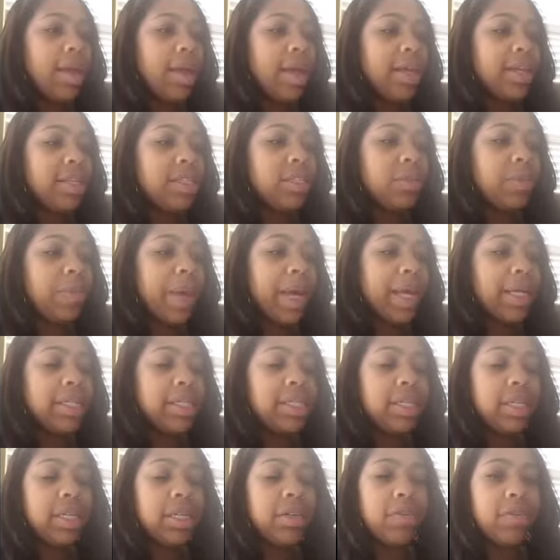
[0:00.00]

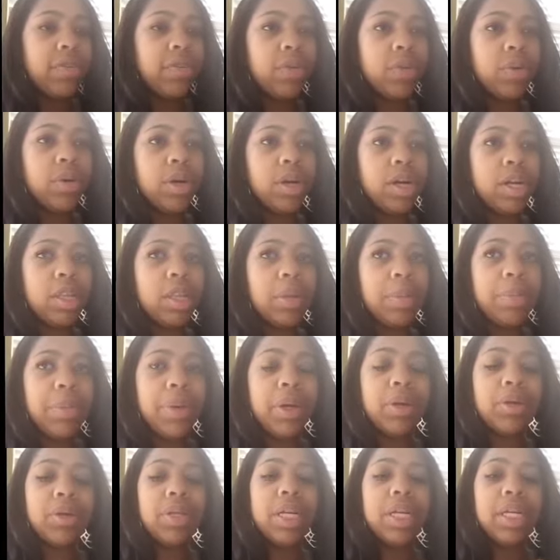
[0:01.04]
expected for the
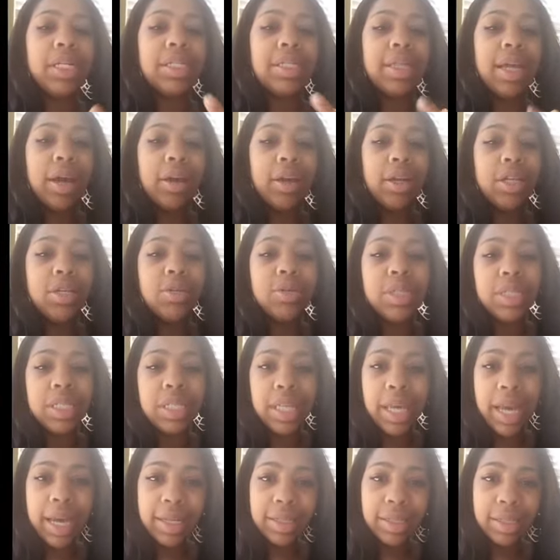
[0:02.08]
buildings down in Houston,
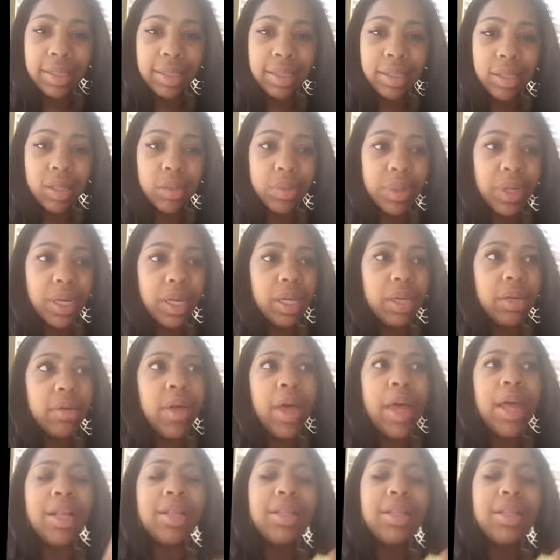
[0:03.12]
Texas to be